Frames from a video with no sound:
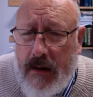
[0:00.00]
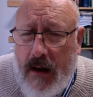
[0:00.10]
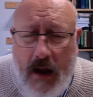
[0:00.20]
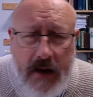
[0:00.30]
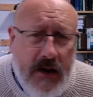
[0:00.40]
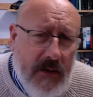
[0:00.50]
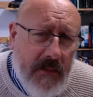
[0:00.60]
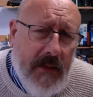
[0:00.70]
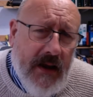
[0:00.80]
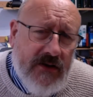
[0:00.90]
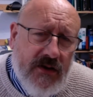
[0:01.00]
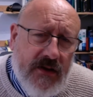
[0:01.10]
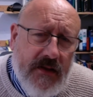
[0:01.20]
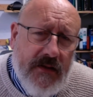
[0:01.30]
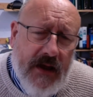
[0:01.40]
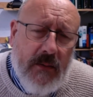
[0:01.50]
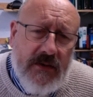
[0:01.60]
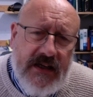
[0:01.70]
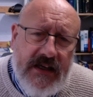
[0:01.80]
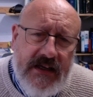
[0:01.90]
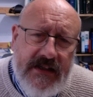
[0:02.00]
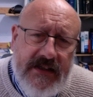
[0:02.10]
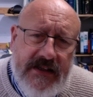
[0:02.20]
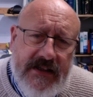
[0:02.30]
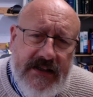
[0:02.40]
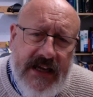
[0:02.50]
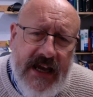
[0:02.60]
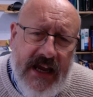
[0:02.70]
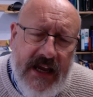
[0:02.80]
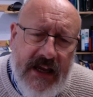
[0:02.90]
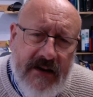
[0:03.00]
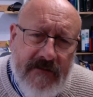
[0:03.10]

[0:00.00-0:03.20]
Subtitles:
I don't imagine that that was easy to say,